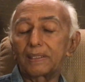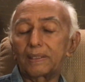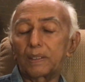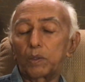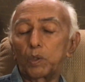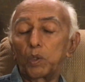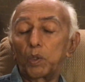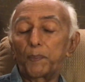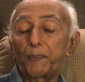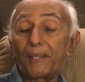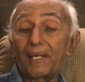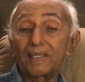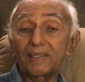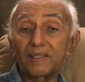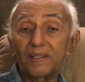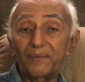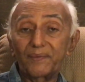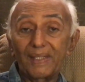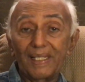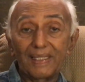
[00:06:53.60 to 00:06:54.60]
two
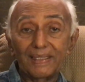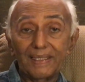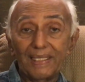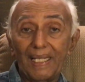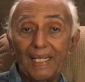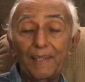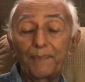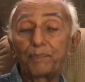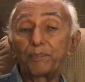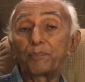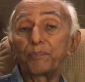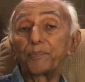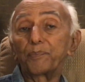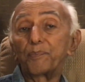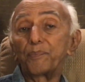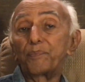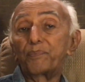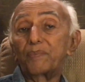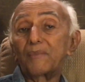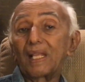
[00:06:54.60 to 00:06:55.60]
parts of the same
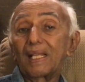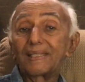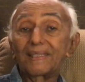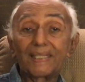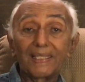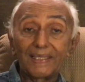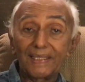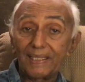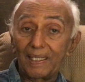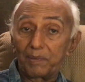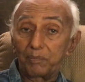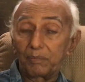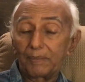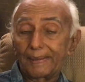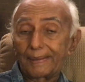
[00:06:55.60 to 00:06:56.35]
system.